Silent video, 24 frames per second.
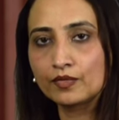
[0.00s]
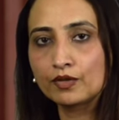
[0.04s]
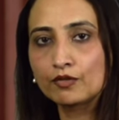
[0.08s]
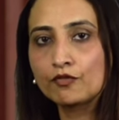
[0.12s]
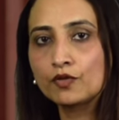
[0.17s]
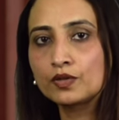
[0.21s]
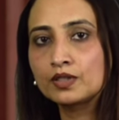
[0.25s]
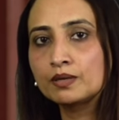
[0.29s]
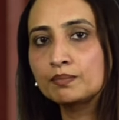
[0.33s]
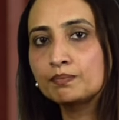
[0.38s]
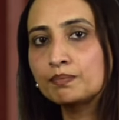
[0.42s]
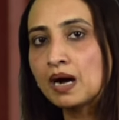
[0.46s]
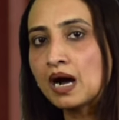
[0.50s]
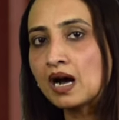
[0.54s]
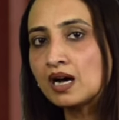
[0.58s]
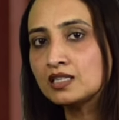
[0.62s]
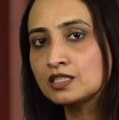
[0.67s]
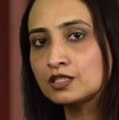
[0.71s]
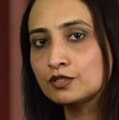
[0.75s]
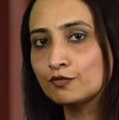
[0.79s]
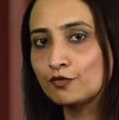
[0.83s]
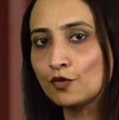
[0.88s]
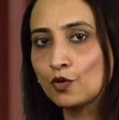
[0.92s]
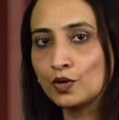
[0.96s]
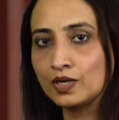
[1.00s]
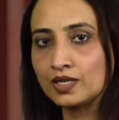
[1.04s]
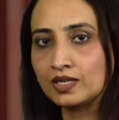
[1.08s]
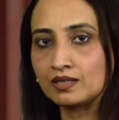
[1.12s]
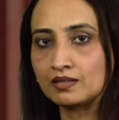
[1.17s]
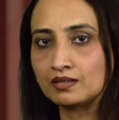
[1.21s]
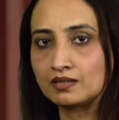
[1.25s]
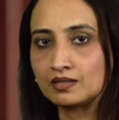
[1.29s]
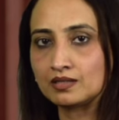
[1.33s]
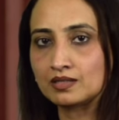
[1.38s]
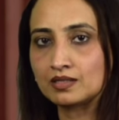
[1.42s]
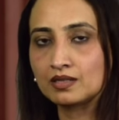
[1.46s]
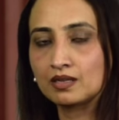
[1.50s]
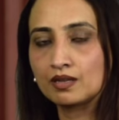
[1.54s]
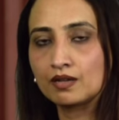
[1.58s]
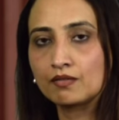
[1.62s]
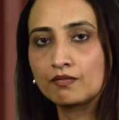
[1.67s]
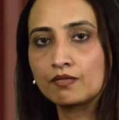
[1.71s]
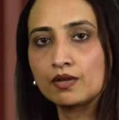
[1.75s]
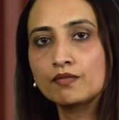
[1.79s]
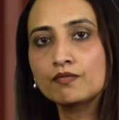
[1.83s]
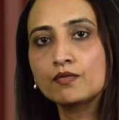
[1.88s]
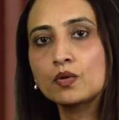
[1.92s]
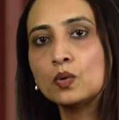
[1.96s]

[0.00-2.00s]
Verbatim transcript: for the past four years, we have